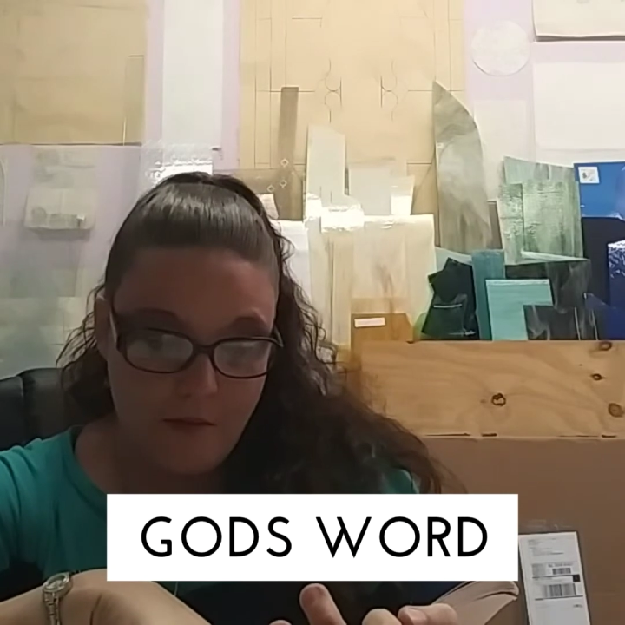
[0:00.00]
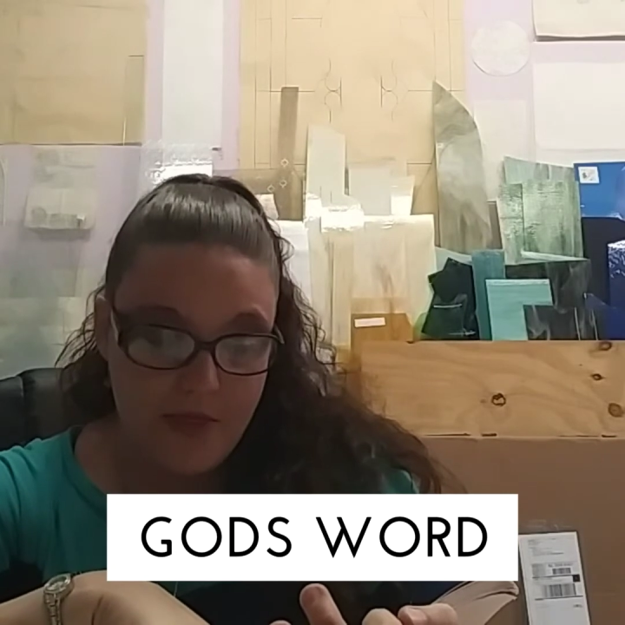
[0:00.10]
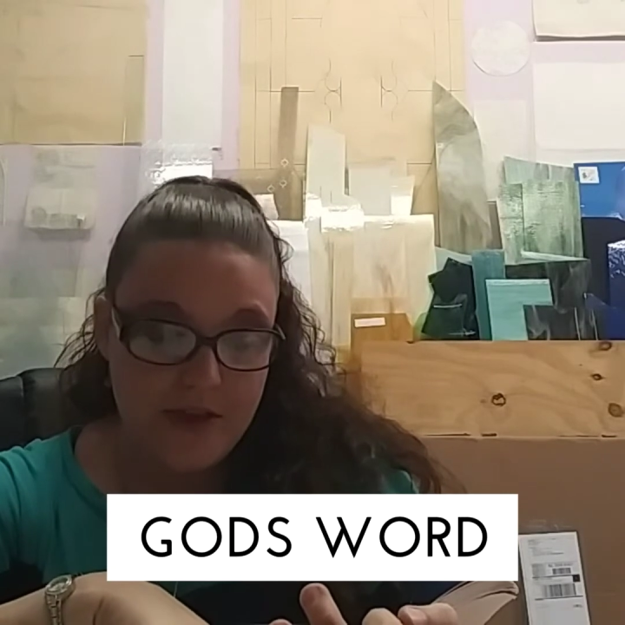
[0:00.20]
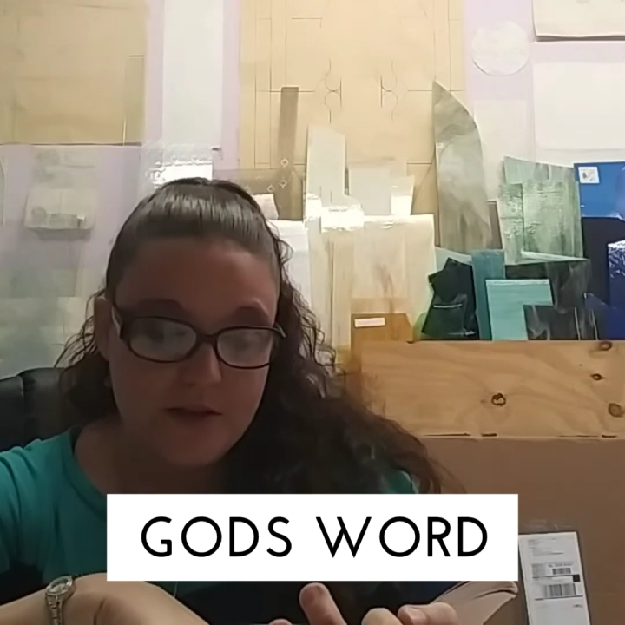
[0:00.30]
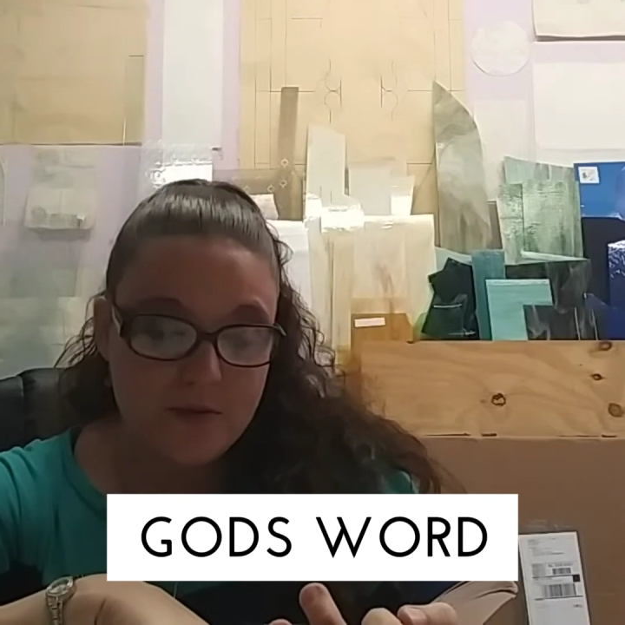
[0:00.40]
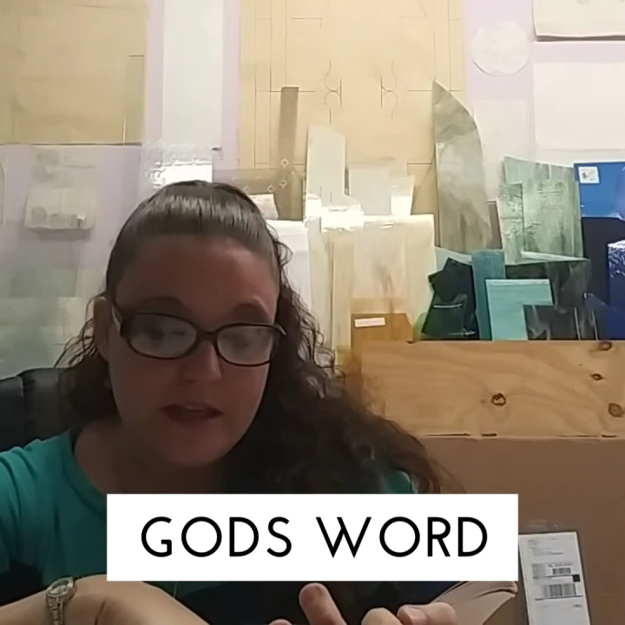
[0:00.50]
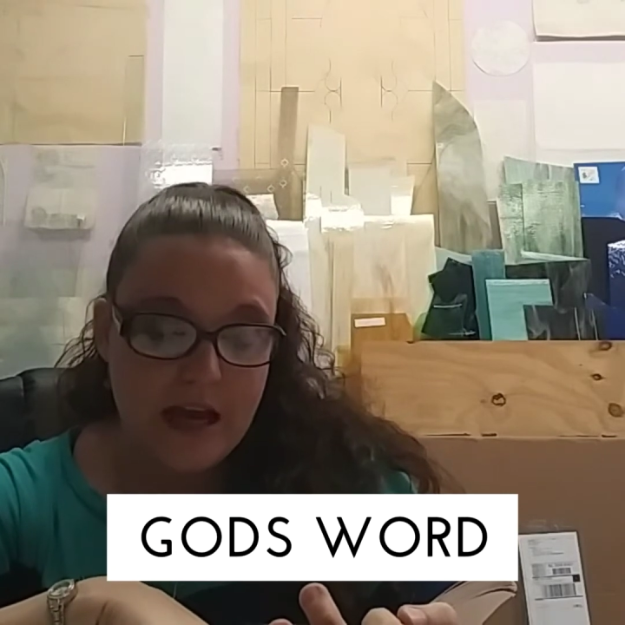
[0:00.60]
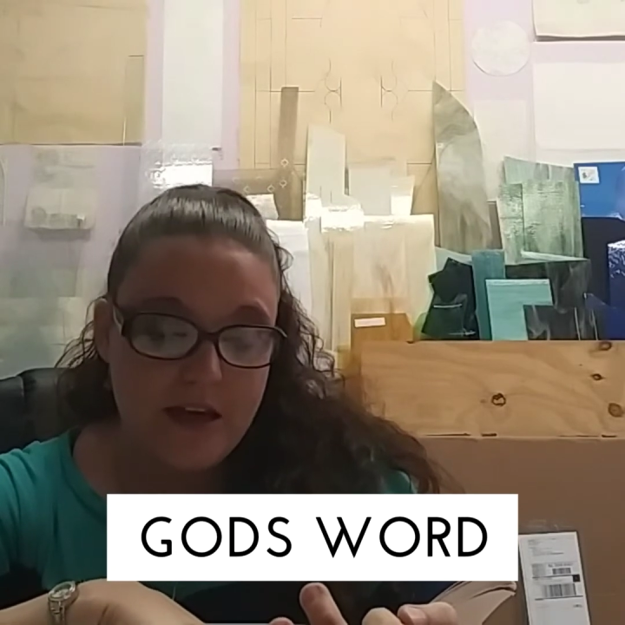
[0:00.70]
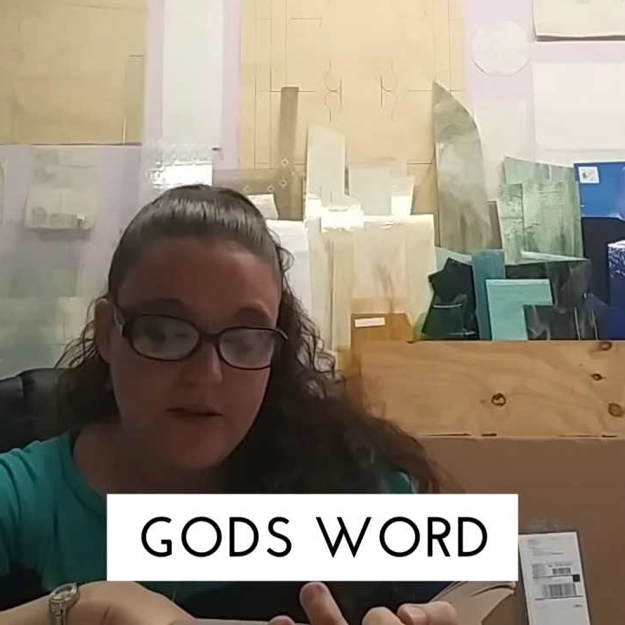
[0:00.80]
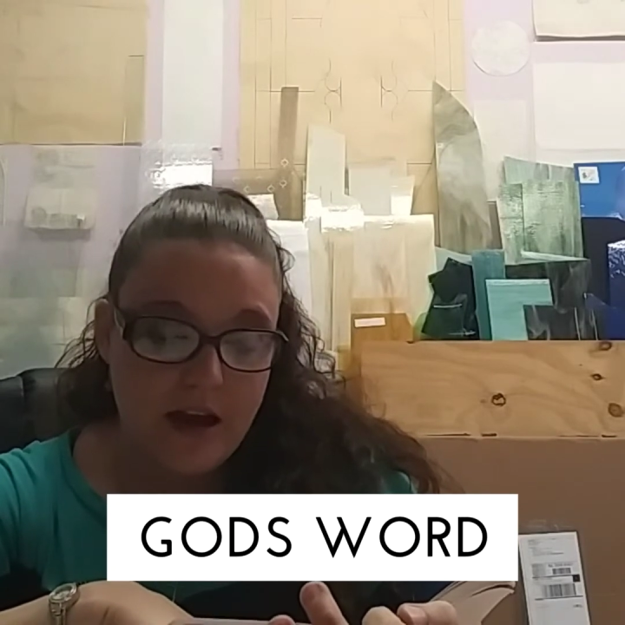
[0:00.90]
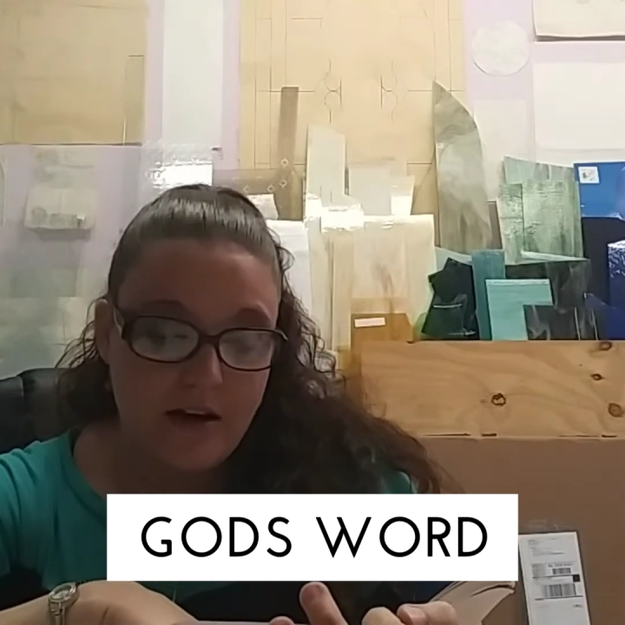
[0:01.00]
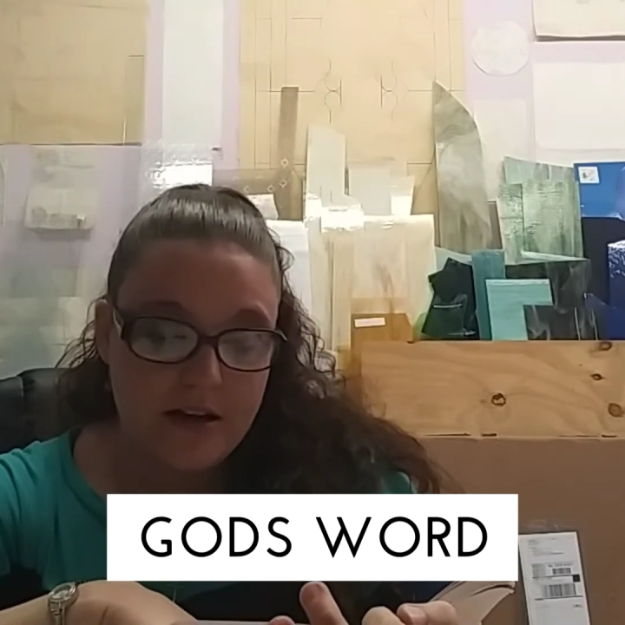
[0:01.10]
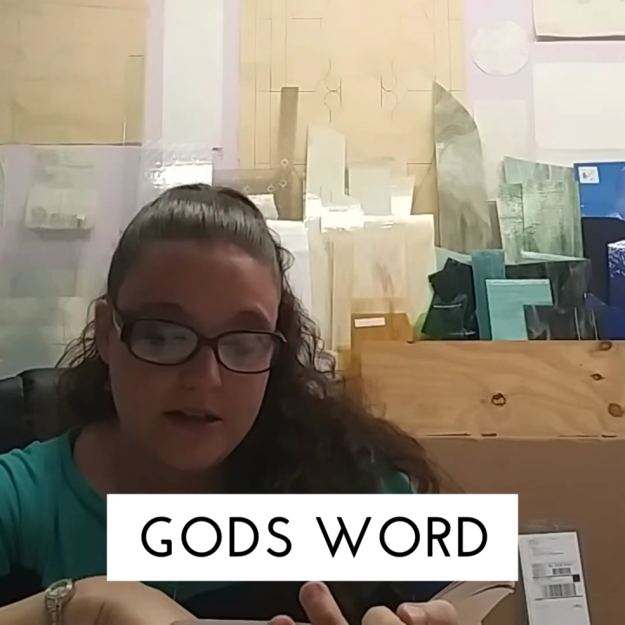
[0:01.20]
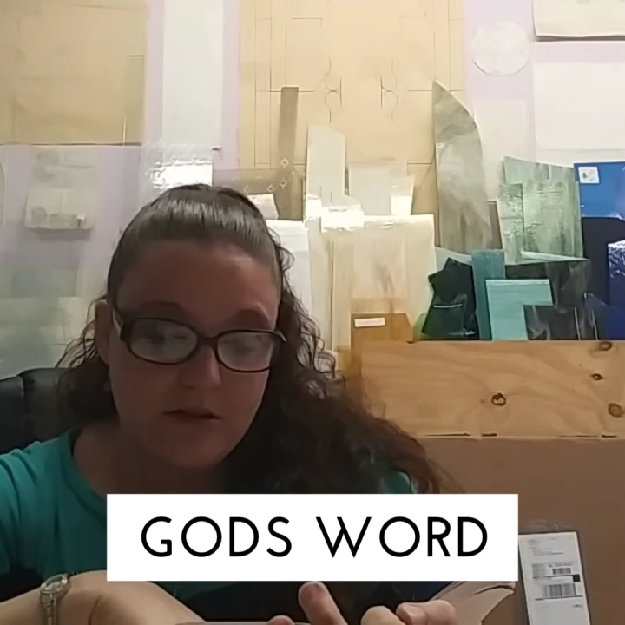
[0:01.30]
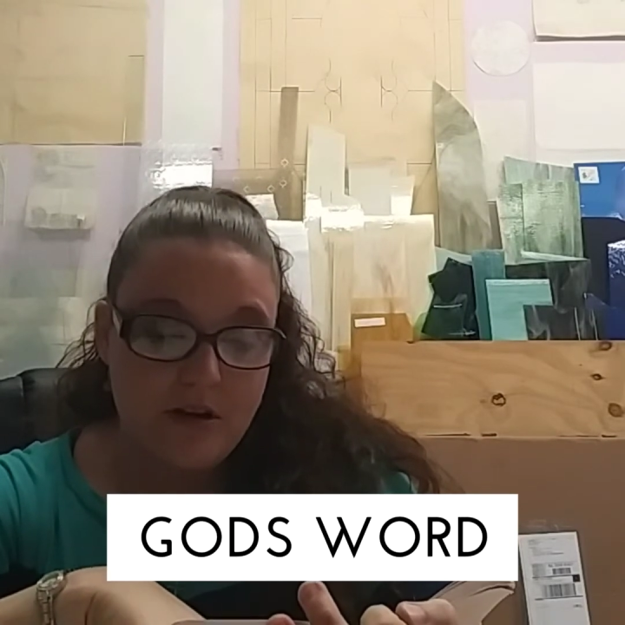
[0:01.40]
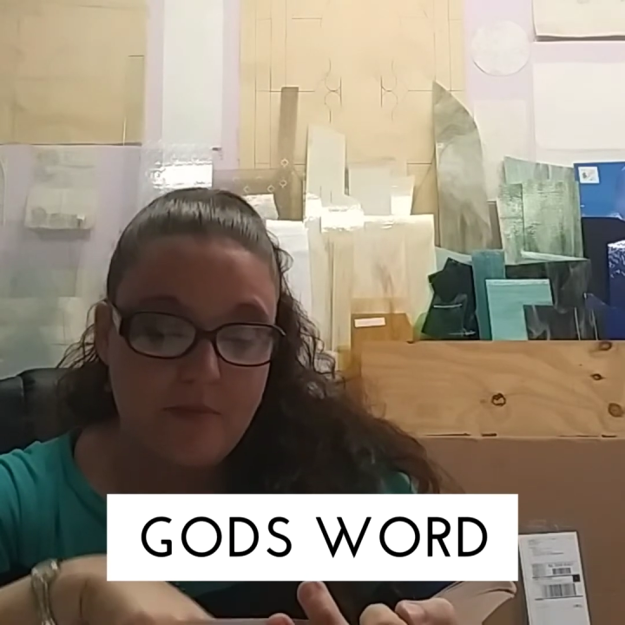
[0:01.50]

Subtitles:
This will take you down into